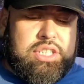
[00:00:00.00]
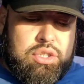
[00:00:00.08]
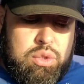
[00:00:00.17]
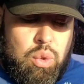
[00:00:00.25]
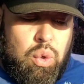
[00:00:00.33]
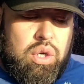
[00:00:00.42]

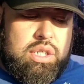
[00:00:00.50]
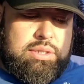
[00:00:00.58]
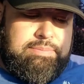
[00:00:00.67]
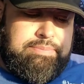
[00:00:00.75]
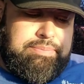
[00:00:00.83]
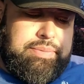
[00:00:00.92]
is
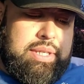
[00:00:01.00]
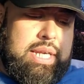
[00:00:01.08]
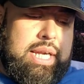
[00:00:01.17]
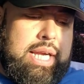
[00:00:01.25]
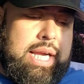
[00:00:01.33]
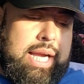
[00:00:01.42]
Lord
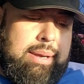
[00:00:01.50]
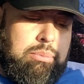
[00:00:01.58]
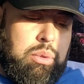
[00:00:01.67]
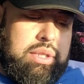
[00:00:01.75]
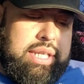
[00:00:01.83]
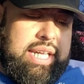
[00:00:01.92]
and
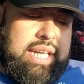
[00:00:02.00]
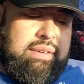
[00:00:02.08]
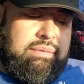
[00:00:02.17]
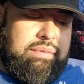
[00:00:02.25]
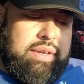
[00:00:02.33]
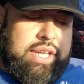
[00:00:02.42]

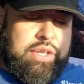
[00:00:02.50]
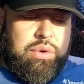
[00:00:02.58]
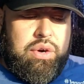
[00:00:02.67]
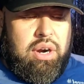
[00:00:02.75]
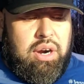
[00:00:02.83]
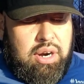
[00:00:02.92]
believe in
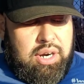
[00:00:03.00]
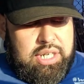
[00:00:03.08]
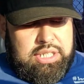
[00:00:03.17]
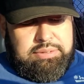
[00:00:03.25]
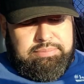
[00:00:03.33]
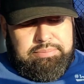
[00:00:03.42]
your
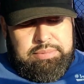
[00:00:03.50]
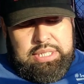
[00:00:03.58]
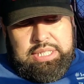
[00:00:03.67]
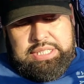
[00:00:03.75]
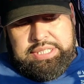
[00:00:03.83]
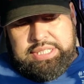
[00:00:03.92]
heart
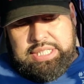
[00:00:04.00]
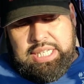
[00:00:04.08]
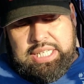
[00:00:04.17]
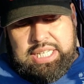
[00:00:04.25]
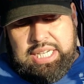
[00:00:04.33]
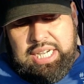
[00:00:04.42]

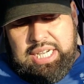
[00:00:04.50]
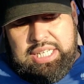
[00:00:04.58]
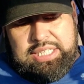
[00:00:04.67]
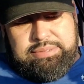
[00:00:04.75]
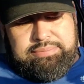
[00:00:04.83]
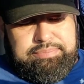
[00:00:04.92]
that
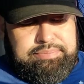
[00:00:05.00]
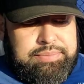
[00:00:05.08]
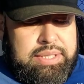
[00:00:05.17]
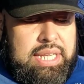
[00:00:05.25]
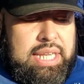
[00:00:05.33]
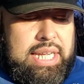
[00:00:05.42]
God
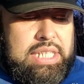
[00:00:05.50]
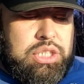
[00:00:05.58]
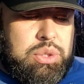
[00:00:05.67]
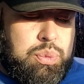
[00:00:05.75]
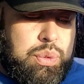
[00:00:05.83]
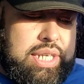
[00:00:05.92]

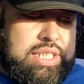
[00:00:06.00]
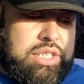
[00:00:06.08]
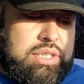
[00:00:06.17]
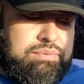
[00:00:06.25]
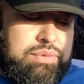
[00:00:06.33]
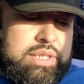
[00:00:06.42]
has
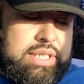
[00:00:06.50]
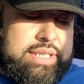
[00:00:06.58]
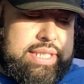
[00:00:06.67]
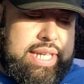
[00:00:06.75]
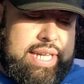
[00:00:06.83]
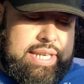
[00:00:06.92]
raised him from the
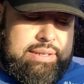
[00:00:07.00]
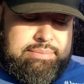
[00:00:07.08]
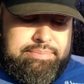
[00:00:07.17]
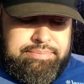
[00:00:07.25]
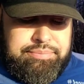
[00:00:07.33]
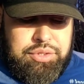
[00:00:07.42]
dead,
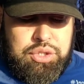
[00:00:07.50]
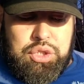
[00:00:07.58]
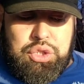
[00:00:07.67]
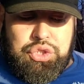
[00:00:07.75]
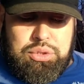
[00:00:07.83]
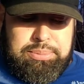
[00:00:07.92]

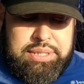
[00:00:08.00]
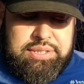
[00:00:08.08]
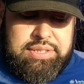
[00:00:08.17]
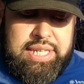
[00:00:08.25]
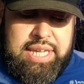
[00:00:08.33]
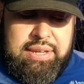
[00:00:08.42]
you should be
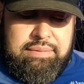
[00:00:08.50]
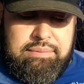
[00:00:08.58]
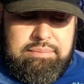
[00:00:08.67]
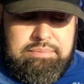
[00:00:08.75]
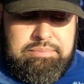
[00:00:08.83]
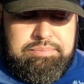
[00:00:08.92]

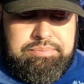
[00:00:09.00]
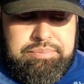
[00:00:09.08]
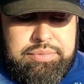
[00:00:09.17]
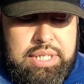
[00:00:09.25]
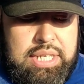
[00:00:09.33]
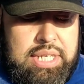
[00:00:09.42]
saved.
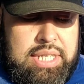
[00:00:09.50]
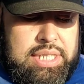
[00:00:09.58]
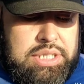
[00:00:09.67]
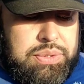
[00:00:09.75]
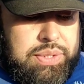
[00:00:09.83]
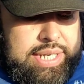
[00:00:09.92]

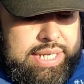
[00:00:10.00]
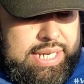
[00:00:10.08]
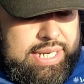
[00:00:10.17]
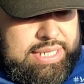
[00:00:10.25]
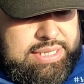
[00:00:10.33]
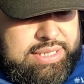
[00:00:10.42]
That's right,
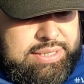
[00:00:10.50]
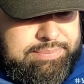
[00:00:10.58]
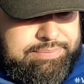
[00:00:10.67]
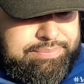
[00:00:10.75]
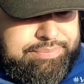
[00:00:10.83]
guys